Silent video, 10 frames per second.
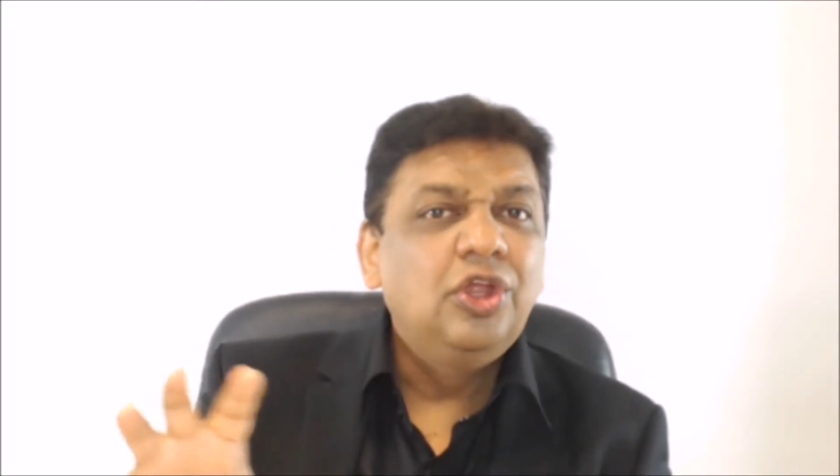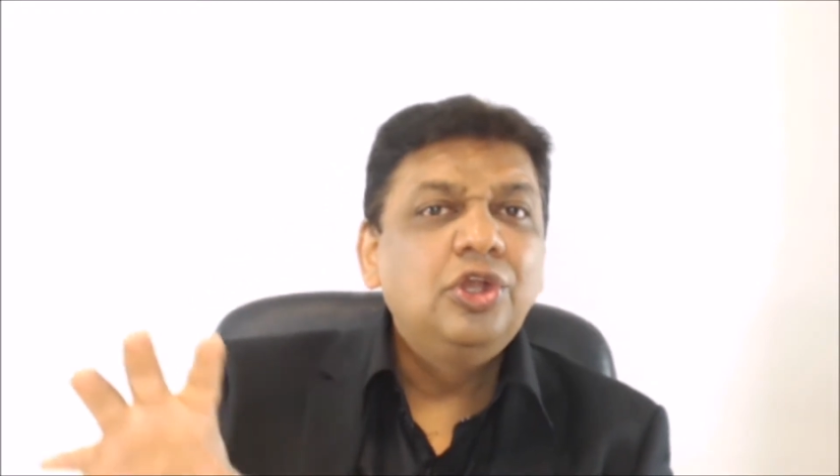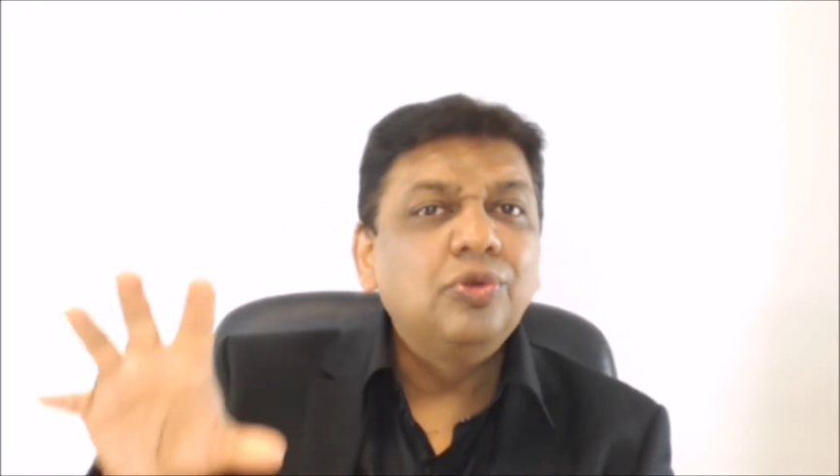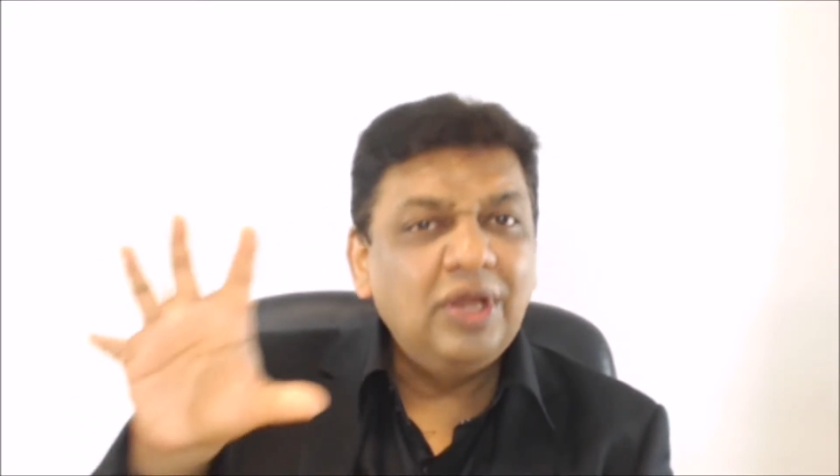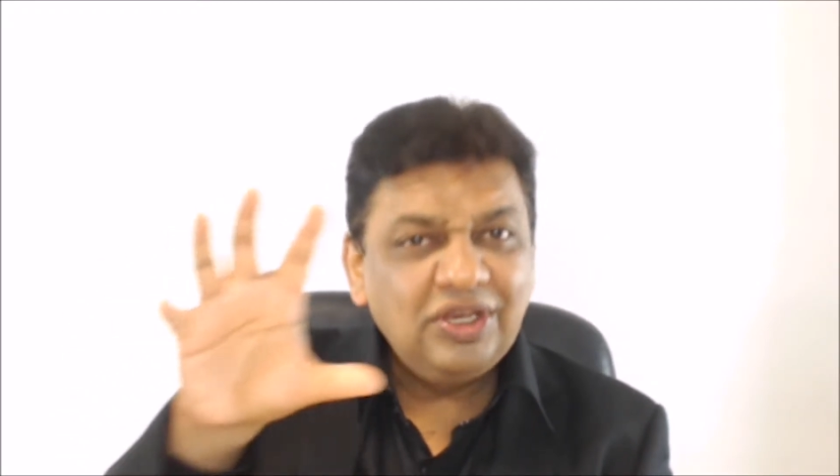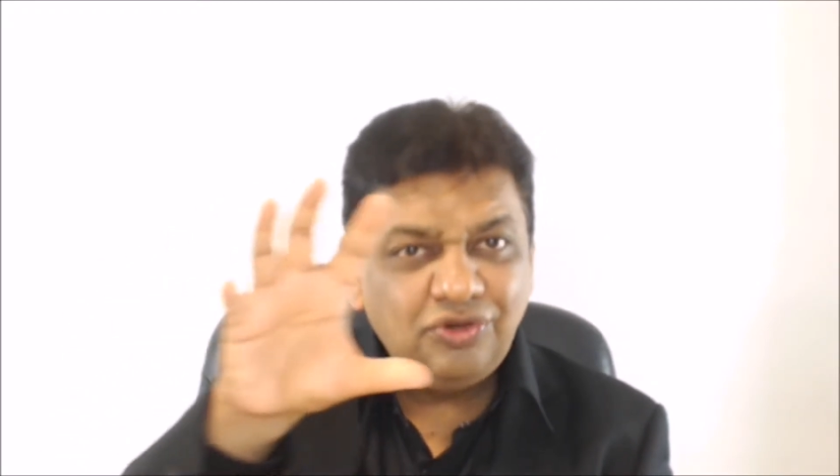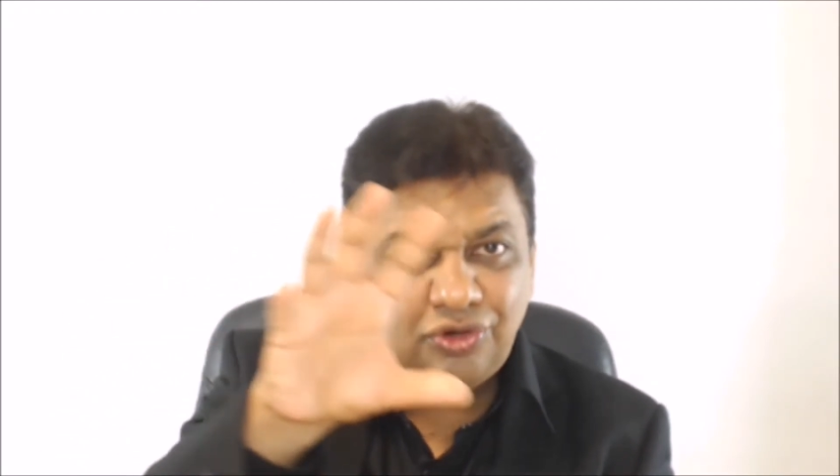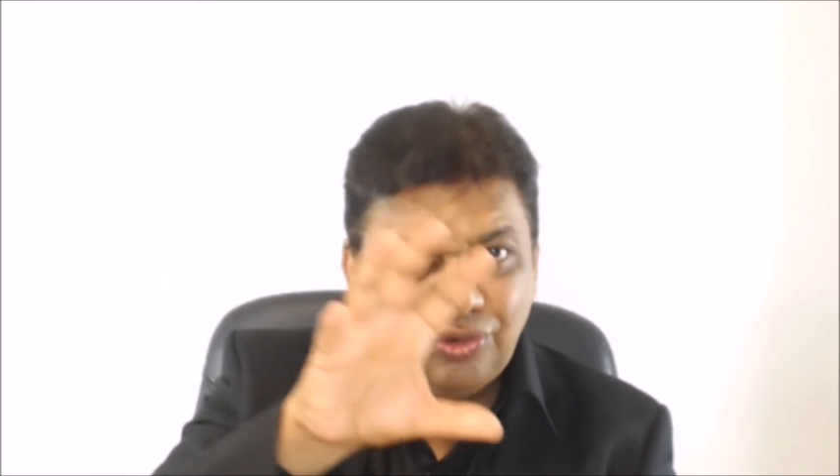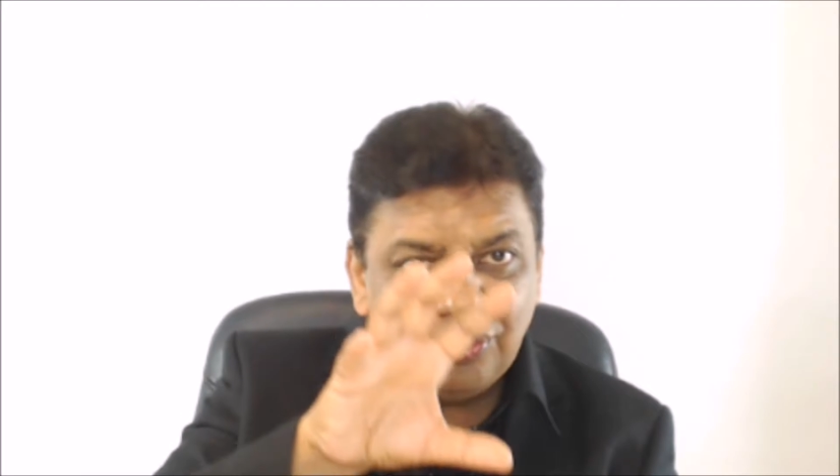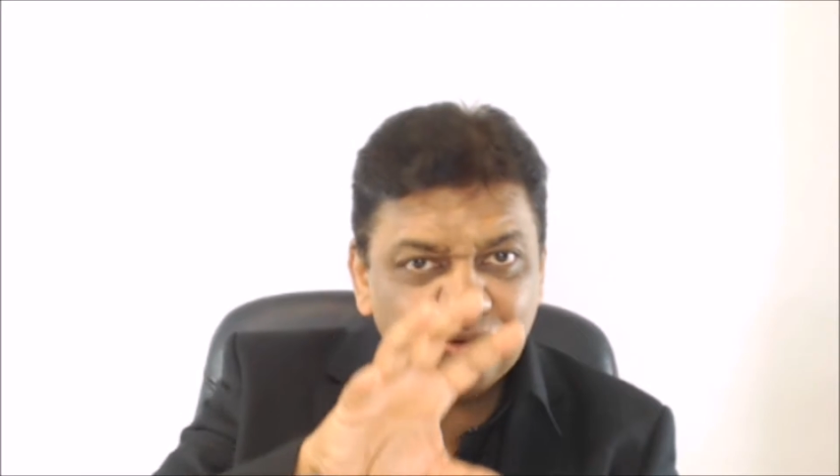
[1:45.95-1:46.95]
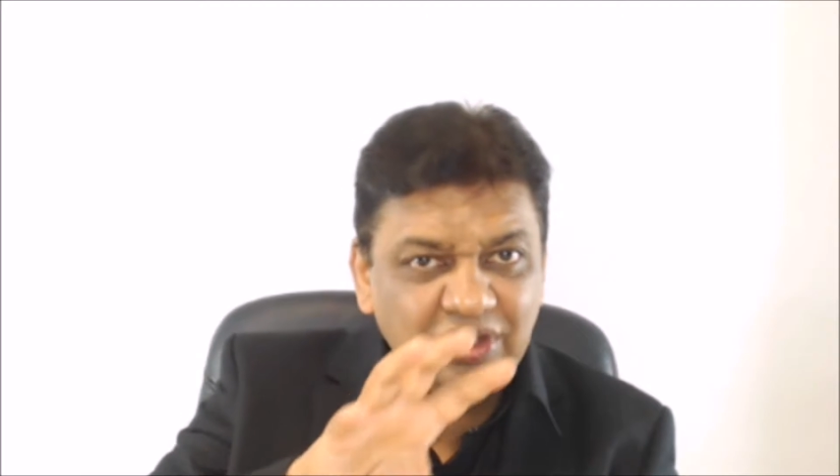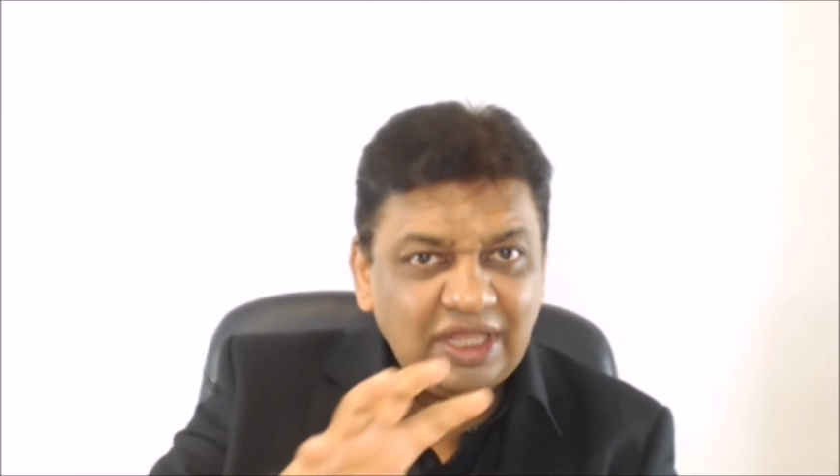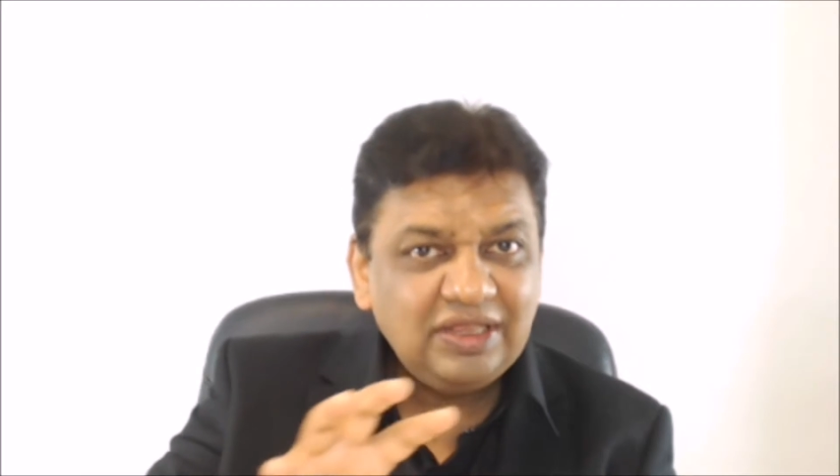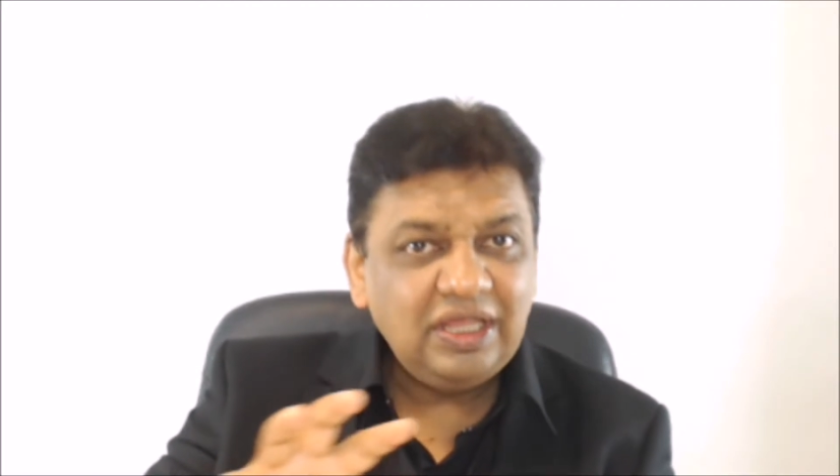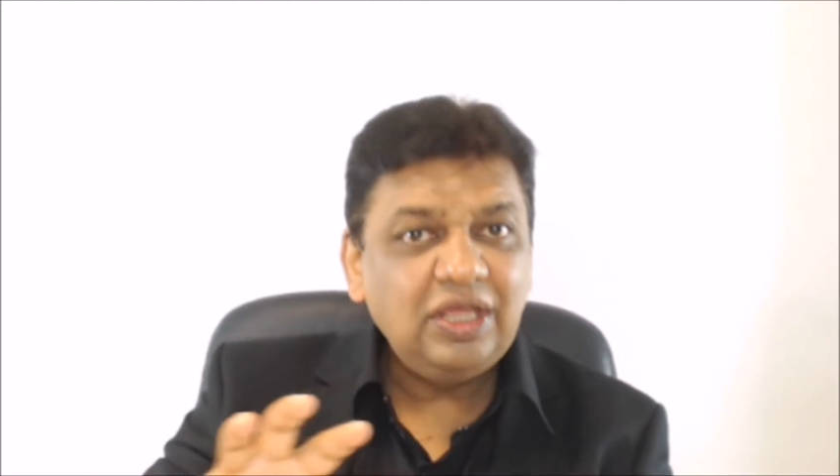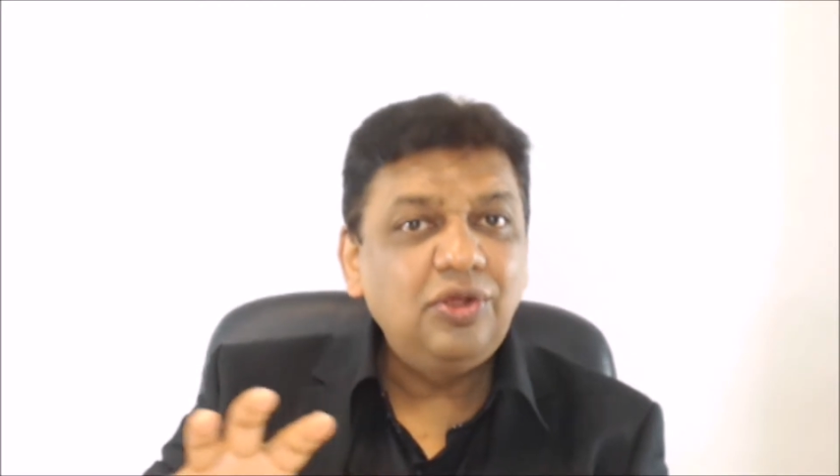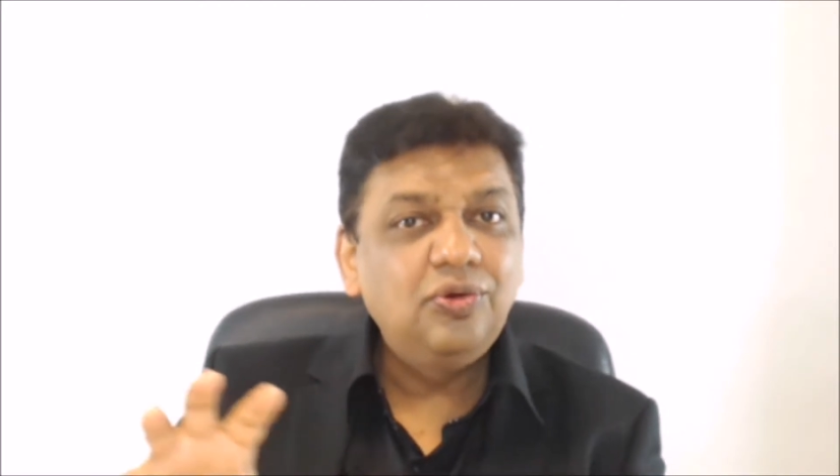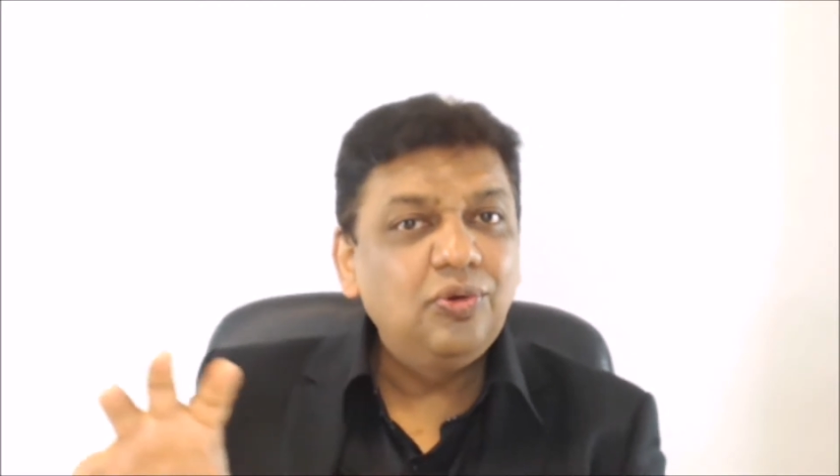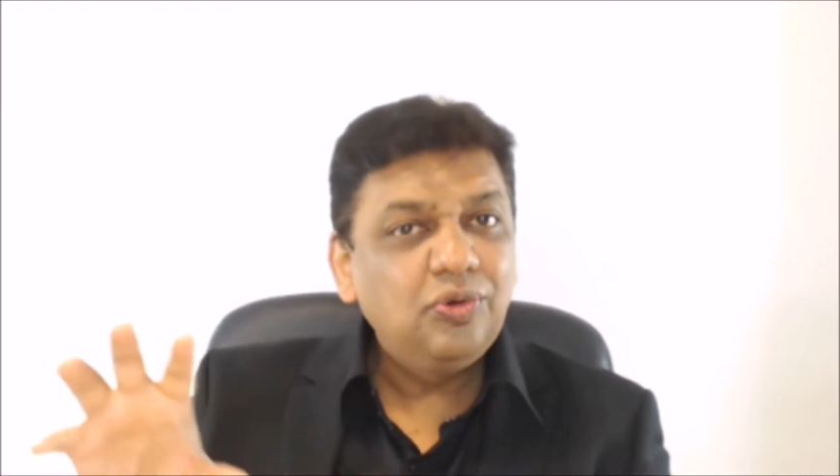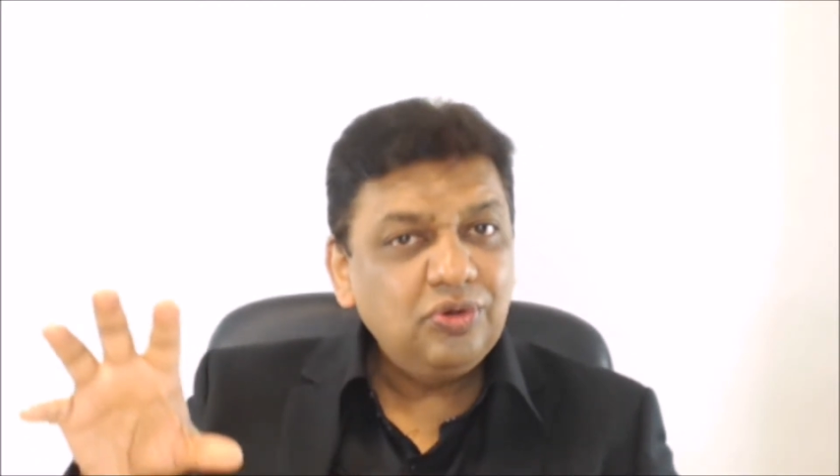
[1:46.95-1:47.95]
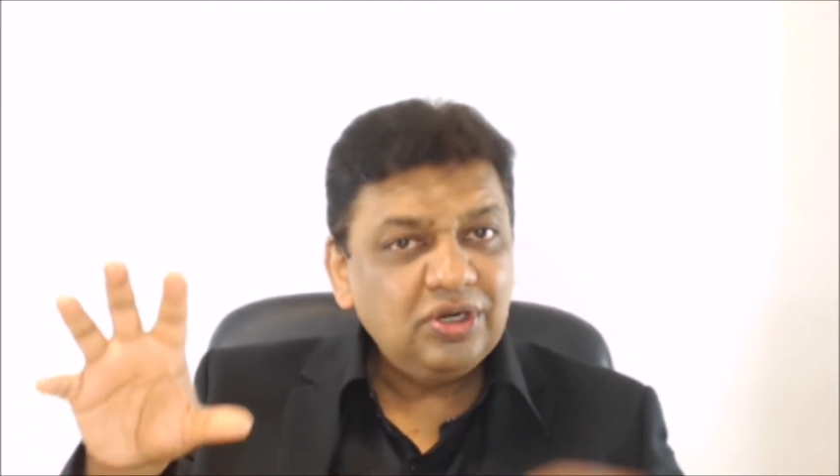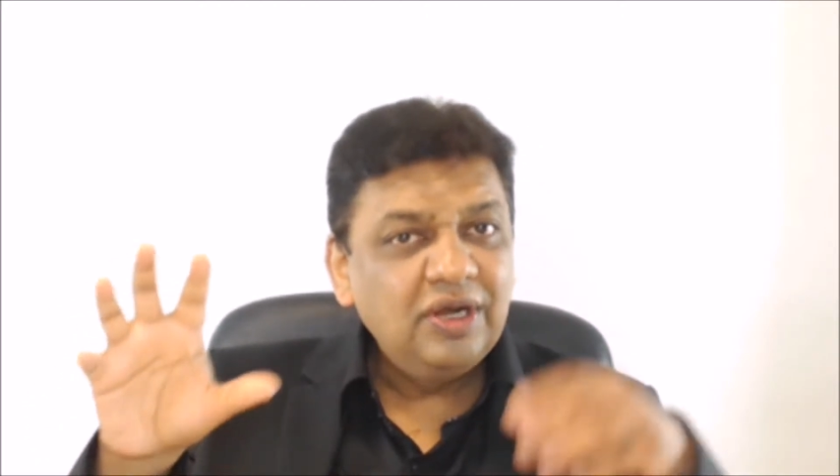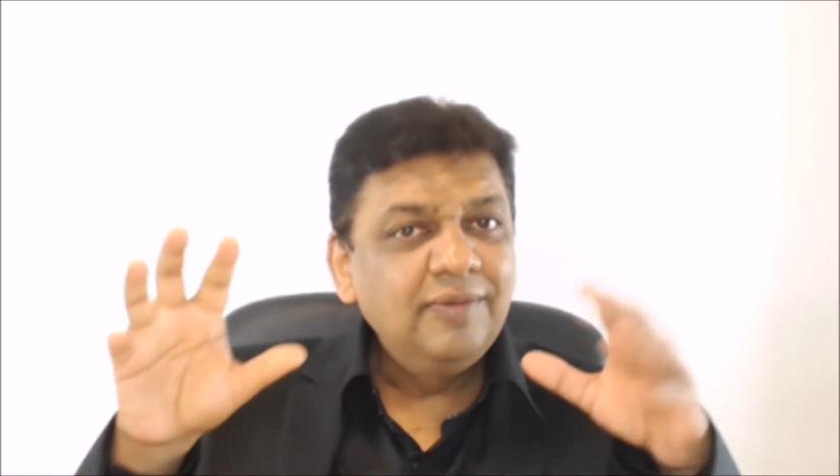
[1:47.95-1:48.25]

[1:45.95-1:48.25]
to ensure that the core